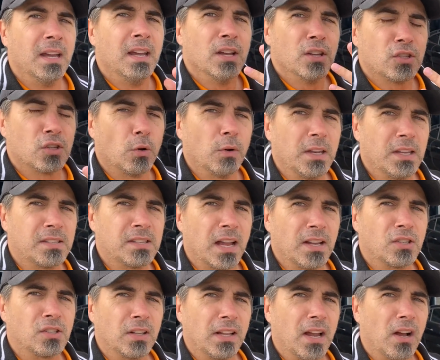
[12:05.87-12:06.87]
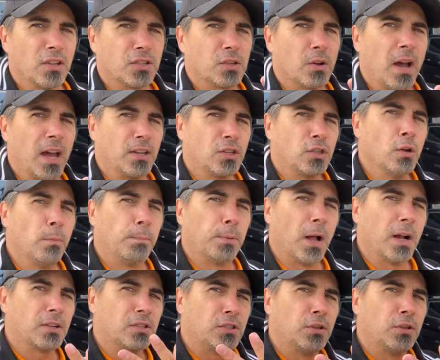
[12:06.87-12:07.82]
So it essentially also had two plugs,